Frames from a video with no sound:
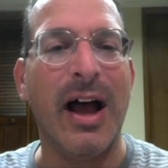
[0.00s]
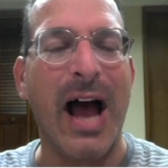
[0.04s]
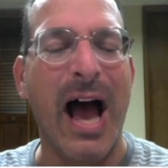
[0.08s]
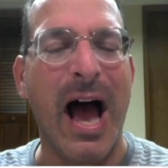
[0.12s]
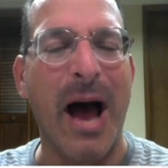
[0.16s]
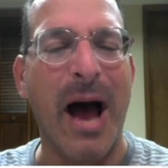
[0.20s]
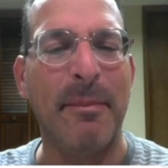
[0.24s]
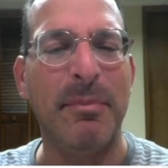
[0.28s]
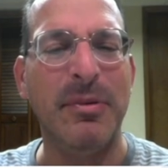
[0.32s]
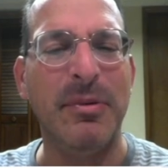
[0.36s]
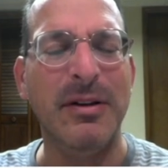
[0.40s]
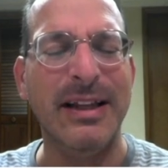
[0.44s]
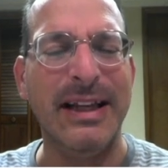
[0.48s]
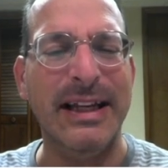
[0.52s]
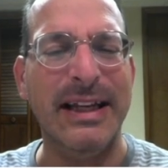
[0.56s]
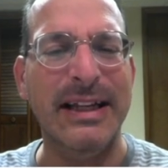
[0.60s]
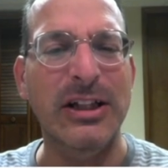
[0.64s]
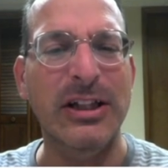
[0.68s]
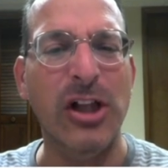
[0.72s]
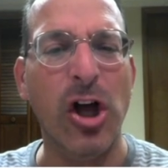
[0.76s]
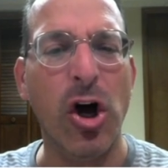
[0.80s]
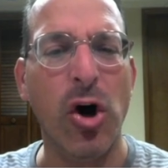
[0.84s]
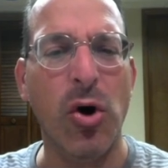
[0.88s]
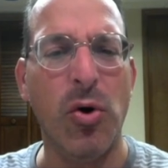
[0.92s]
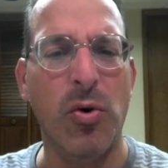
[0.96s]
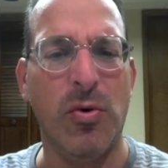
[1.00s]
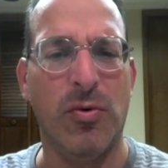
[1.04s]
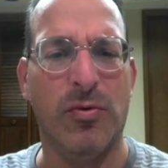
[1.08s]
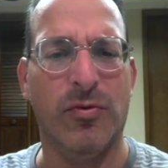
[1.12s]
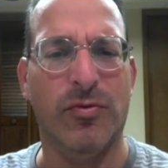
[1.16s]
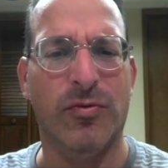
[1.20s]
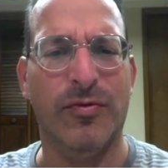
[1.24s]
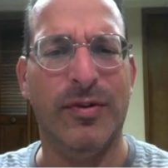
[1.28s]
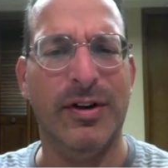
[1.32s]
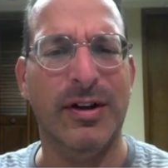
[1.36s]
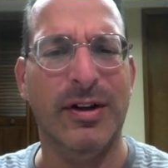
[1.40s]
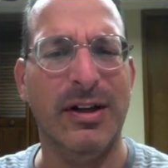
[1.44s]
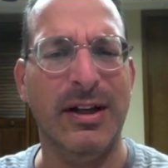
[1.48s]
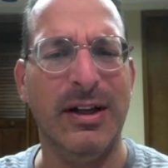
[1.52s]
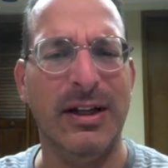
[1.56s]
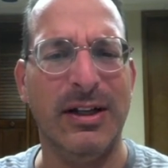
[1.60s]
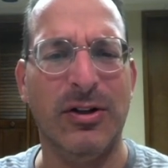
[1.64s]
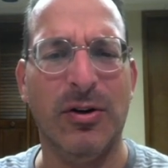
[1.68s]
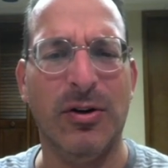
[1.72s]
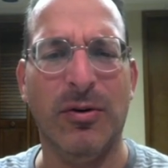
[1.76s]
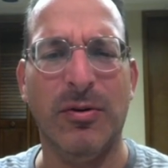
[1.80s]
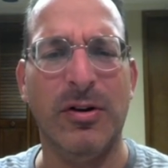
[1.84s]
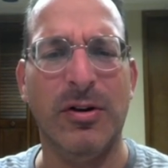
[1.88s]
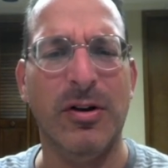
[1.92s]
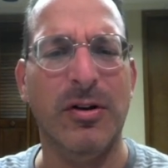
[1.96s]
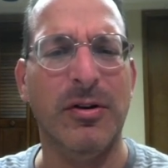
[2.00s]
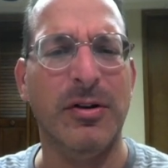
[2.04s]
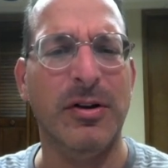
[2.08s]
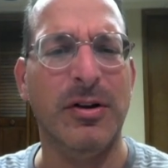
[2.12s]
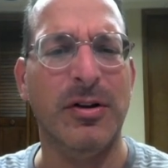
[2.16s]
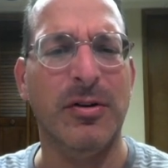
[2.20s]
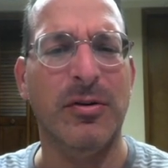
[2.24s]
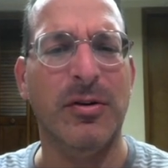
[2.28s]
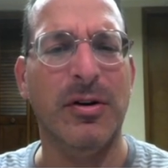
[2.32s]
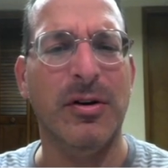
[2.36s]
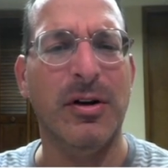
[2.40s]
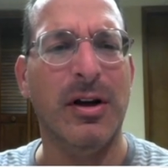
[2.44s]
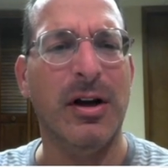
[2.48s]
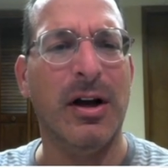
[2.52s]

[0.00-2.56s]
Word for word: Apple Elo. Really? Don't know you.